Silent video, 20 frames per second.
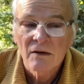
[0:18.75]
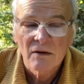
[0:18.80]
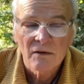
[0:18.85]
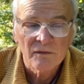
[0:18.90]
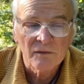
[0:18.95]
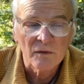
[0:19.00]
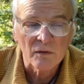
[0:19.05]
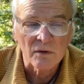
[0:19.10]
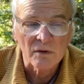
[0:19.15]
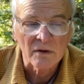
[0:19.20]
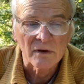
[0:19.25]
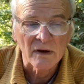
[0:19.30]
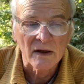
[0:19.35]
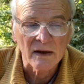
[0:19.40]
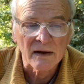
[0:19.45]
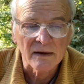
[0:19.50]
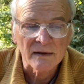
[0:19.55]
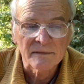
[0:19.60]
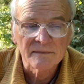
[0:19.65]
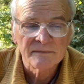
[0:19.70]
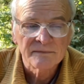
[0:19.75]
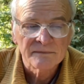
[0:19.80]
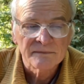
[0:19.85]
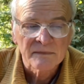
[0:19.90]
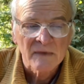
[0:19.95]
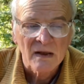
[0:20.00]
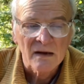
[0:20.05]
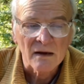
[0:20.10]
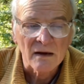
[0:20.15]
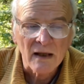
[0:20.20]
for
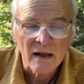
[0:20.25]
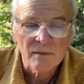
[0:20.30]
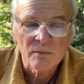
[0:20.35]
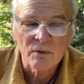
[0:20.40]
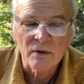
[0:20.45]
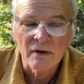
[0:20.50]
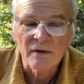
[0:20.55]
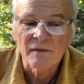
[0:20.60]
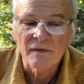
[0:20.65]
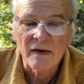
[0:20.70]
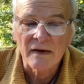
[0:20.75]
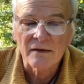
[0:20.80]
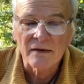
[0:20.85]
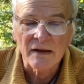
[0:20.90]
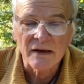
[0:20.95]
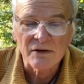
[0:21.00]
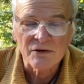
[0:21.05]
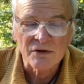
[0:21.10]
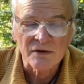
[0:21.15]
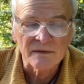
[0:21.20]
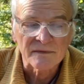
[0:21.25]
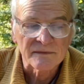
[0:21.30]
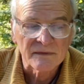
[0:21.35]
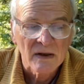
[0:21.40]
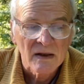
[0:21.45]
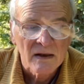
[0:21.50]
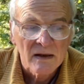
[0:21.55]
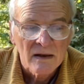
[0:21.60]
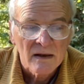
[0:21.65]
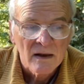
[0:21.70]
the Library Foundation.
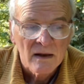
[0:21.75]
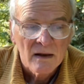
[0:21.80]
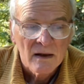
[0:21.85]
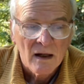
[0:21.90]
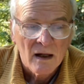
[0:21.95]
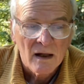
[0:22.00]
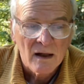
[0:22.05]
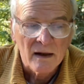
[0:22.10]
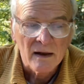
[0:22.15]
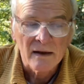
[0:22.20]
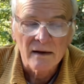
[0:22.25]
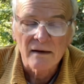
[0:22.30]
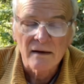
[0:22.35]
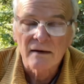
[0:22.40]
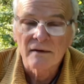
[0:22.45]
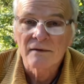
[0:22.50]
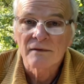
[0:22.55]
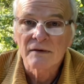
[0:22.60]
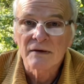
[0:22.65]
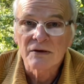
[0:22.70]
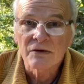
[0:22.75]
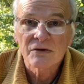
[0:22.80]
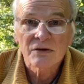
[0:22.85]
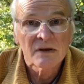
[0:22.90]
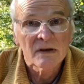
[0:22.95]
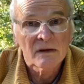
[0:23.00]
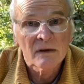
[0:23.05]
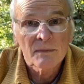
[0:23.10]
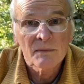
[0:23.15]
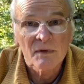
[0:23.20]
This
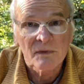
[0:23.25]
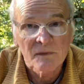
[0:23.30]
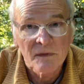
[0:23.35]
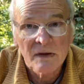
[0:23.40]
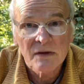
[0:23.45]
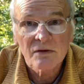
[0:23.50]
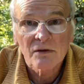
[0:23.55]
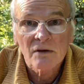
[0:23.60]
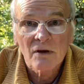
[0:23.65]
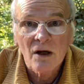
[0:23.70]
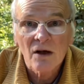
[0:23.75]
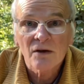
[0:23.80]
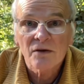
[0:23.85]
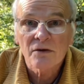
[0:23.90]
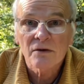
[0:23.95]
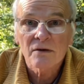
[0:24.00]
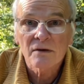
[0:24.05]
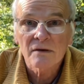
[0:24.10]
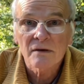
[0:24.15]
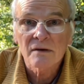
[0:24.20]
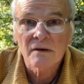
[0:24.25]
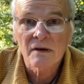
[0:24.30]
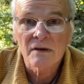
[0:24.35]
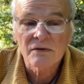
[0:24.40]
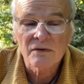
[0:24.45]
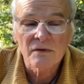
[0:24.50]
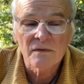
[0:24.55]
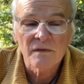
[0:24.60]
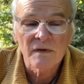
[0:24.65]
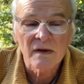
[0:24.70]
year I'm the featured author at this
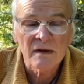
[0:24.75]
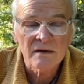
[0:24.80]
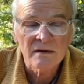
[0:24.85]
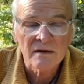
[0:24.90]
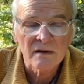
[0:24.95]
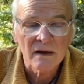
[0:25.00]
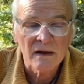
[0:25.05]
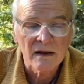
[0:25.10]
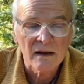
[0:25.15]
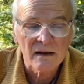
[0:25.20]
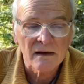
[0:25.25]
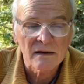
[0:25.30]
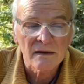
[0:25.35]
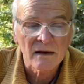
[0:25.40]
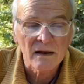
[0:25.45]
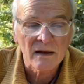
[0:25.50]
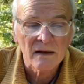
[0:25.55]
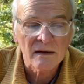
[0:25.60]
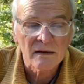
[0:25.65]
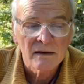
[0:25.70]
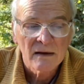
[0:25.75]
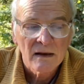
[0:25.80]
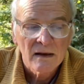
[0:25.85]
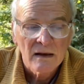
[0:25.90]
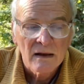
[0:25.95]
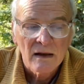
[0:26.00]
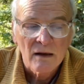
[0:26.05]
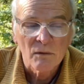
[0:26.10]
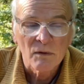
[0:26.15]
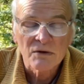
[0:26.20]
event, and I
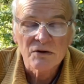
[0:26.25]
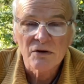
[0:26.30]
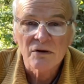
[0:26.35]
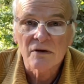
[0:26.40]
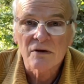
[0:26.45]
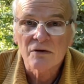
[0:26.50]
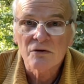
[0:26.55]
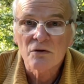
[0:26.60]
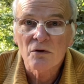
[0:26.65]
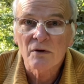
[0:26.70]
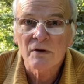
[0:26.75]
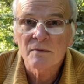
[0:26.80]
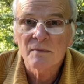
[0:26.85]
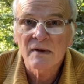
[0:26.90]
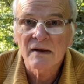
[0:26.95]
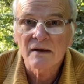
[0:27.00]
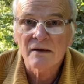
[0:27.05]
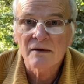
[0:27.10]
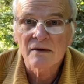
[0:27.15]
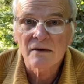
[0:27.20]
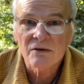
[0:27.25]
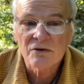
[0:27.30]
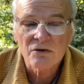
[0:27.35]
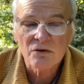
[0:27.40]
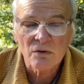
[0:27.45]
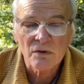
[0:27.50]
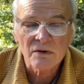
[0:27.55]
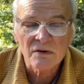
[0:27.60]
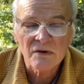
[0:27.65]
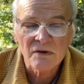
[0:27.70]
want you to join me in this
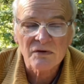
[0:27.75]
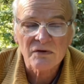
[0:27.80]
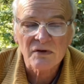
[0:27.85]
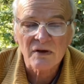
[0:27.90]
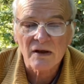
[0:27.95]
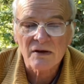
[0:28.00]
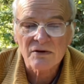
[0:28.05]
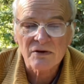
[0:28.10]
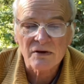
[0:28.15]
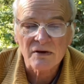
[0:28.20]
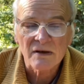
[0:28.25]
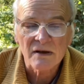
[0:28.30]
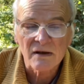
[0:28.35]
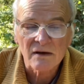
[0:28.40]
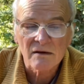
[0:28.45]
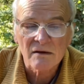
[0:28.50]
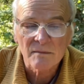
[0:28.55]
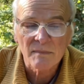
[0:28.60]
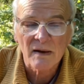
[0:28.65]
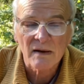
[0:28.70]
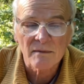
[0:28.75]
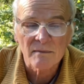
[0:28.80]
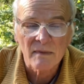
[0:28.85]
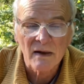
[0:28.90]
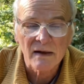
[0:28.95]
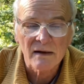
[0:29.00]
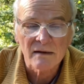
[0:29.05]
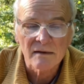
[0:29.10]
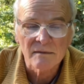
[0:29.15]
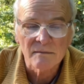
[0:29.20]
short discussion here about
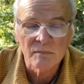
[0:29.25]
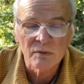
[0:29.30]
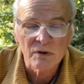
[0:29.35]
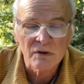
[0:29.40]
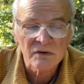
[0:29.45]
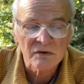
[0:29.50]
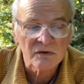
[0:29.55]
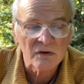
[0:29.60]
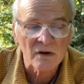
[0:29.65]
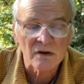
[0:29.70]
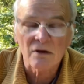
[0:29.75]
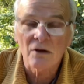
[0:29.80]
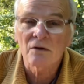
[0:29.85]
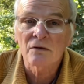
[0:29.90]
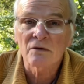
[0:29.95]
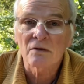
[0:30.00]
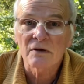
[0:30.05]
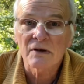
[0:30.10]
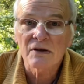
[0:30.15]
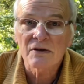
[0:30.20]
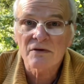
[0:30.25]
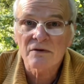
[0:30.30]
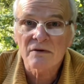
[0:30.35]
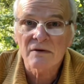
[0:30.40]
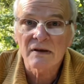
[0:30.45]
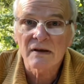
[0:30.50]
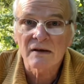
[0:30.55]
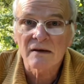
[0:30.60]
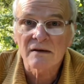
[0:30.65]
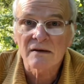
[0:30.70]
my books on local
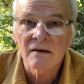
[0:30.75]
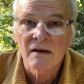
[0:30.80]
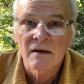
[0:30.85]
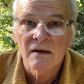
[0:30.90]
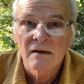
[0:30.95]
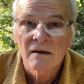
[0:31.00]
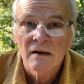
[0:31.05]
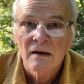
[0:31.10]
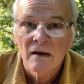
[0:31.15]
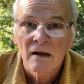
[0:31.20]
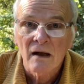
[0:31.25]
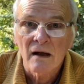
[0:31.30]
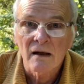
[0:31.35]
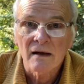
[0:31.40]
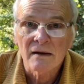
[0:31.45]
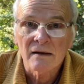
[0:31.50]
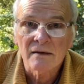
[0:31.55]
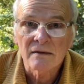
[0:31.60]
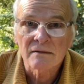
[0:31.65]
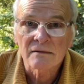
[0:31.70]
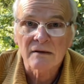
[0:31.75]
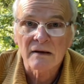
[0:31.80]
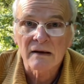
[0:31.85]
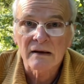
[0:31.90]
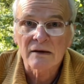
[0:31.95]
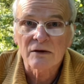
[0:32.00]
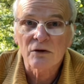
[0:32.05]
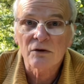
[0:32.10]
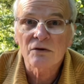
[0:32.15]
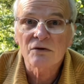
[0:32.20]
history and
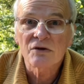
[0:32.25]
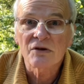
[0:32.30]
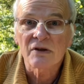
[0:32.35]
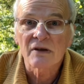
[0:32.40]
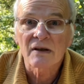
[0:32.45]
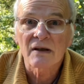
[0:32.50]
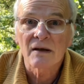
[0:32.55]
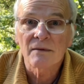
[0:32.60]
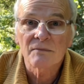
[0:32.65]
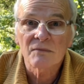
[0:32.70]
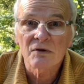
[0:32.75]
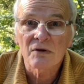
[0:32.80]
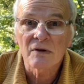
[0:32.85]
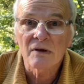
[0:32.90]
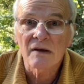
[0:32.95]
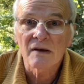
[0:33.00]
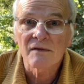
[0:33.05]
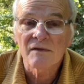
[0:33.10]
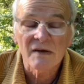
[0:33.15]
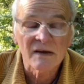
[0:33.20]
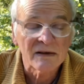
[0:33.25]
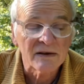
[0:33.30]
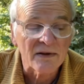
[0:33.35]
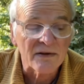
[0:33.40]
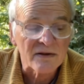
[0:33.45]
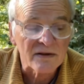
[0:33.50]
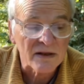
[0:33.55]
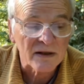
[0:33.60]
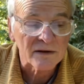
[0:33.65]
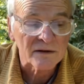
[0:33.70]
encourage you to come to the event
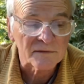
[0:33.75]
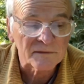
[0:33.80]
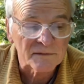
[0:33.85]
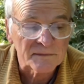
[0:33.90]
itself.